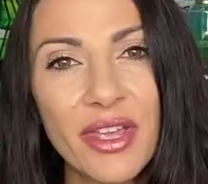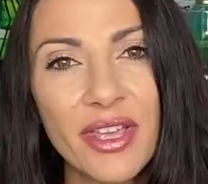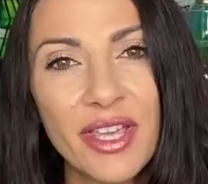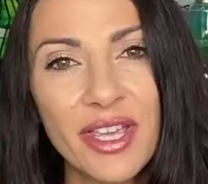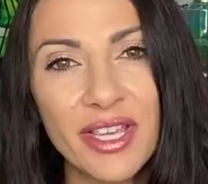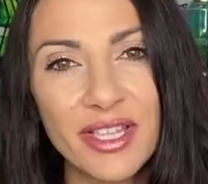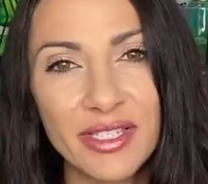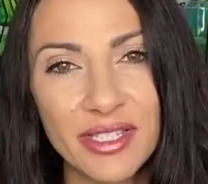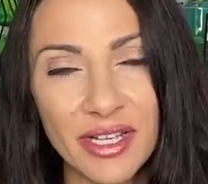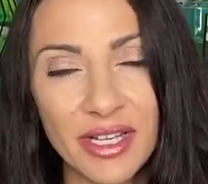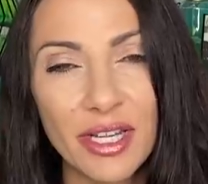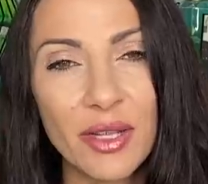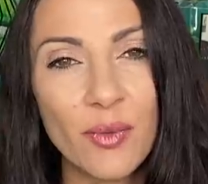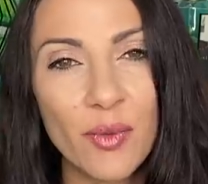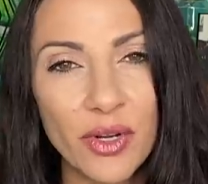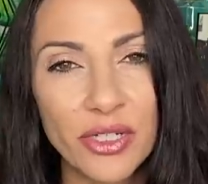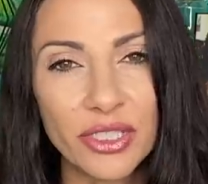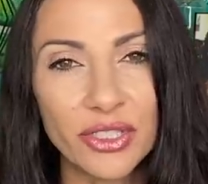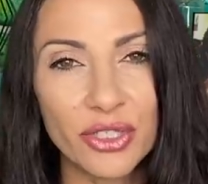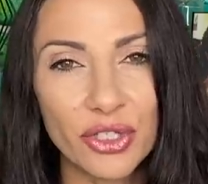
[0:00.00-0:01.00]
he said he
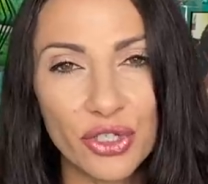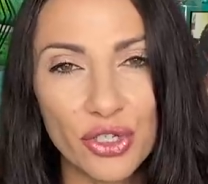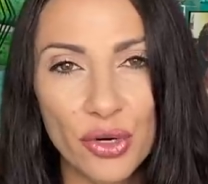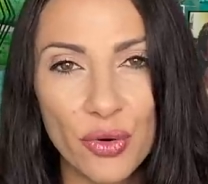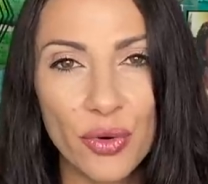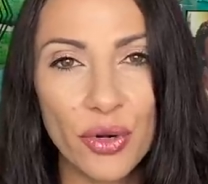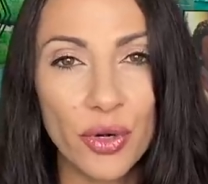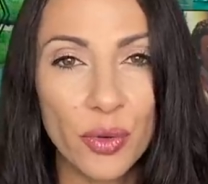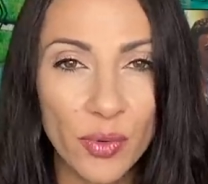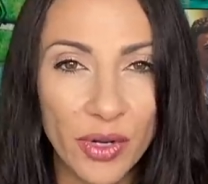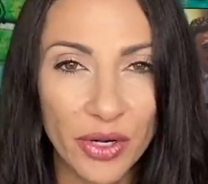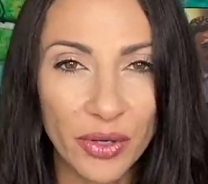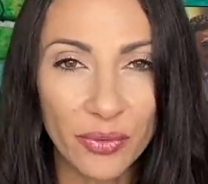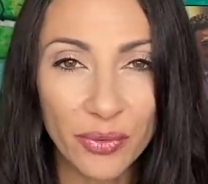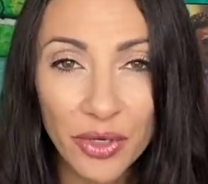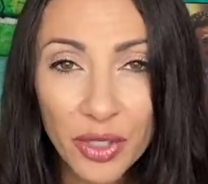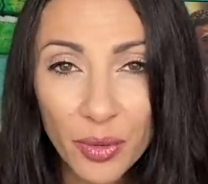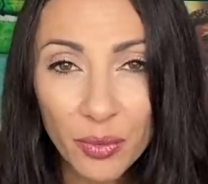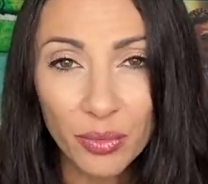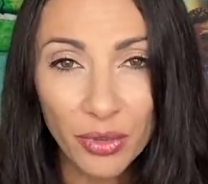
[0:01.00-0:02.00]
wanted to show her what a
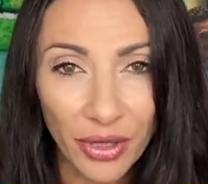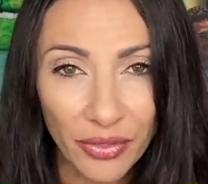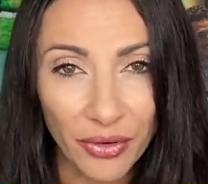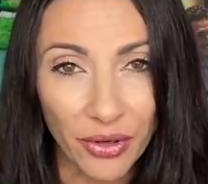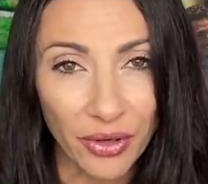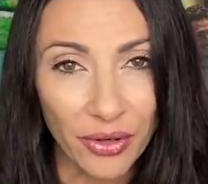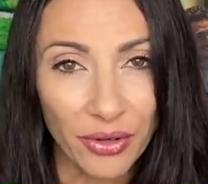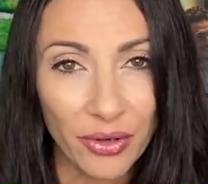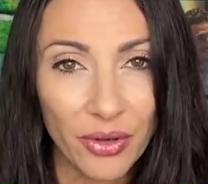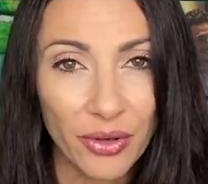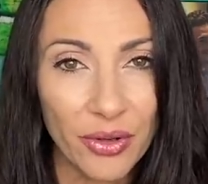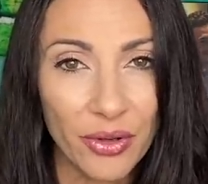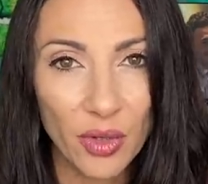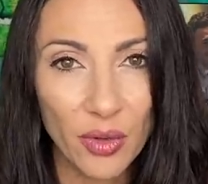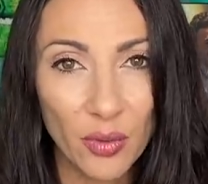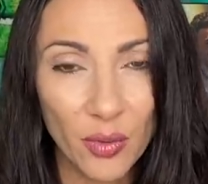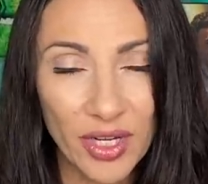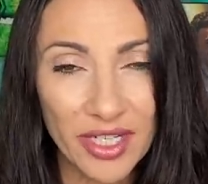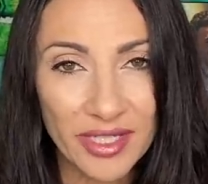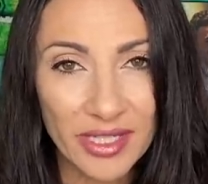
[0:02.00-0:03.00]
real brother
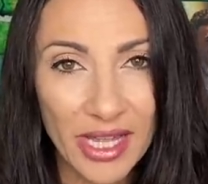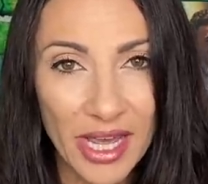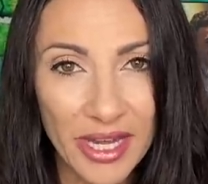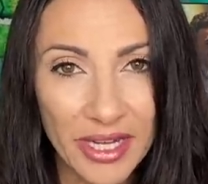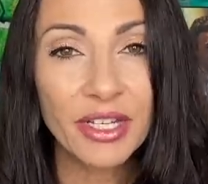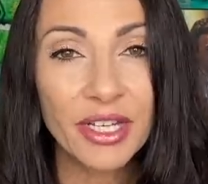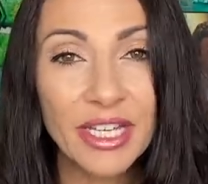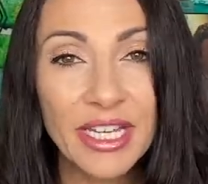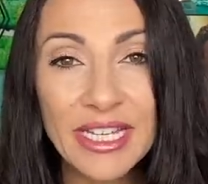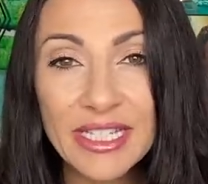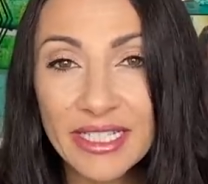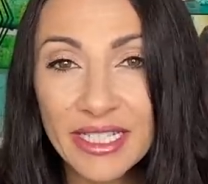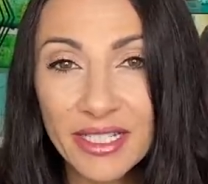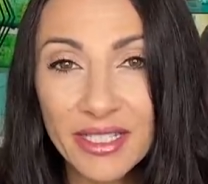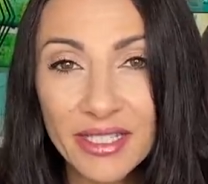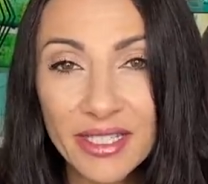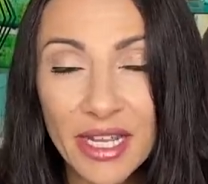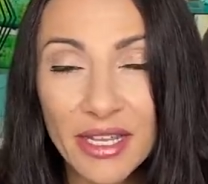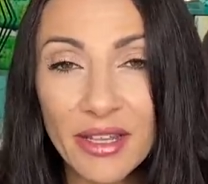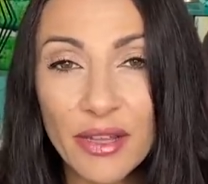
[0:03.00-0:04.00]
was like. He
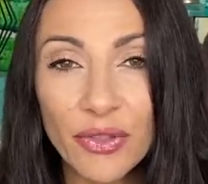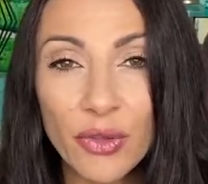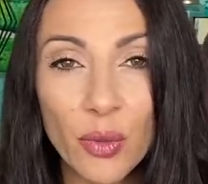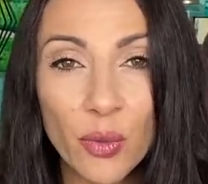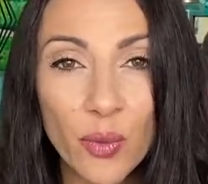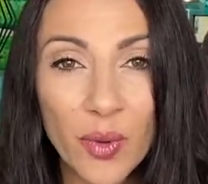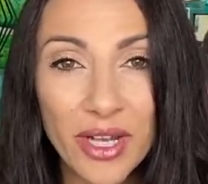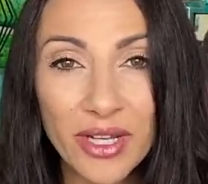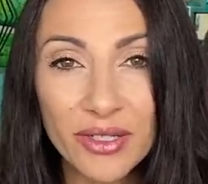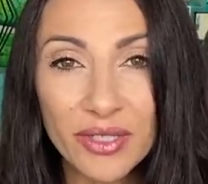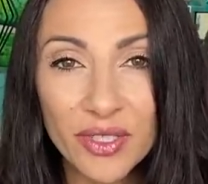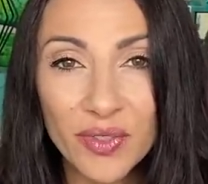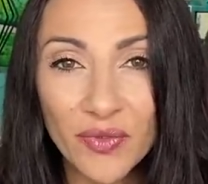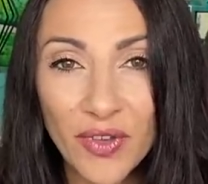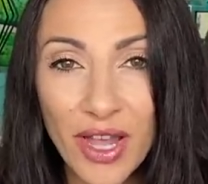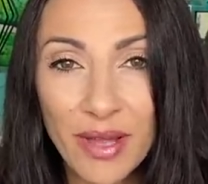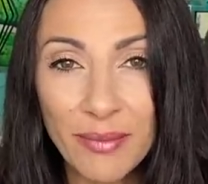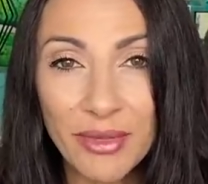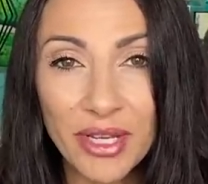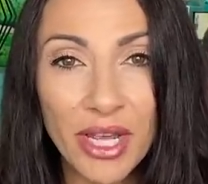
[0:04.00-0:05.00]
did say that the Wells
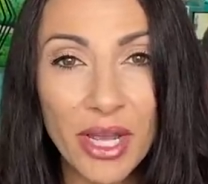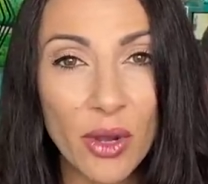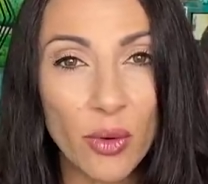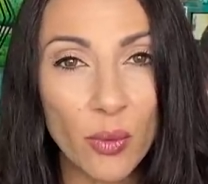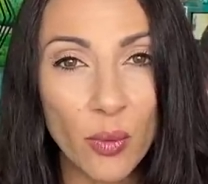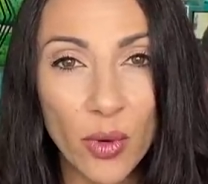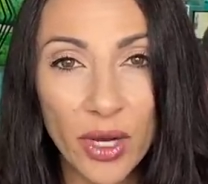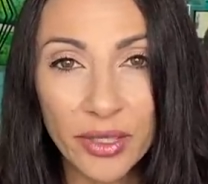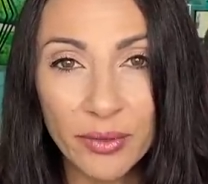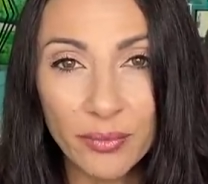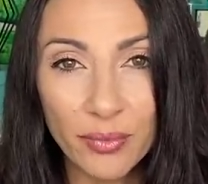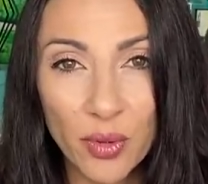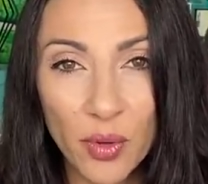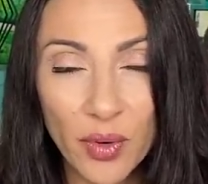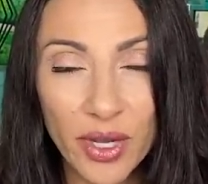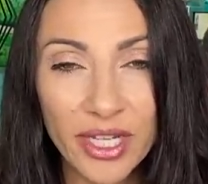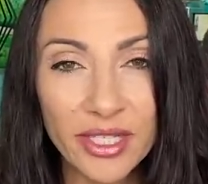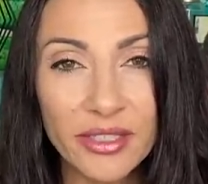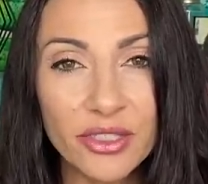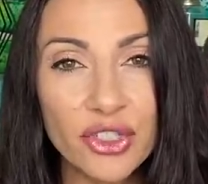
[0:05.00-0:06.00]
family at one
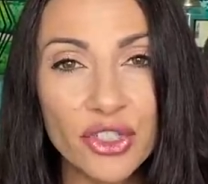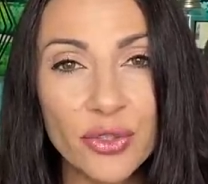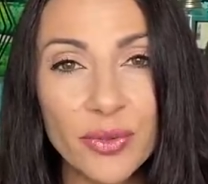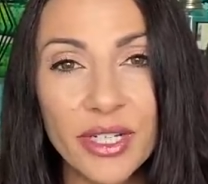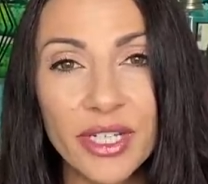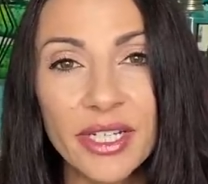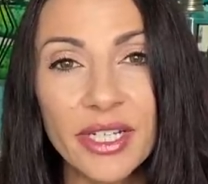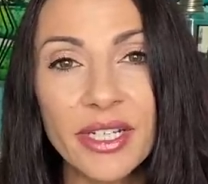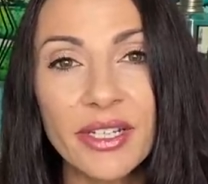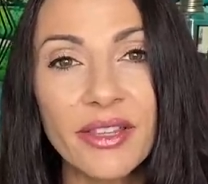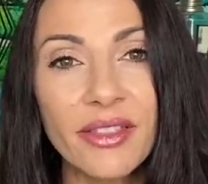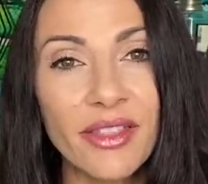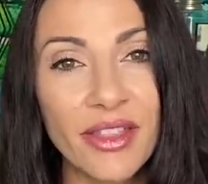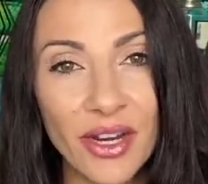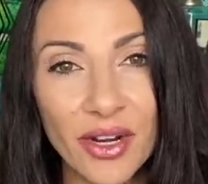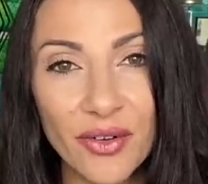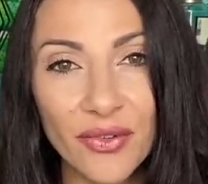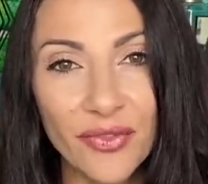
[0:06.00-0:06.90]
point treated their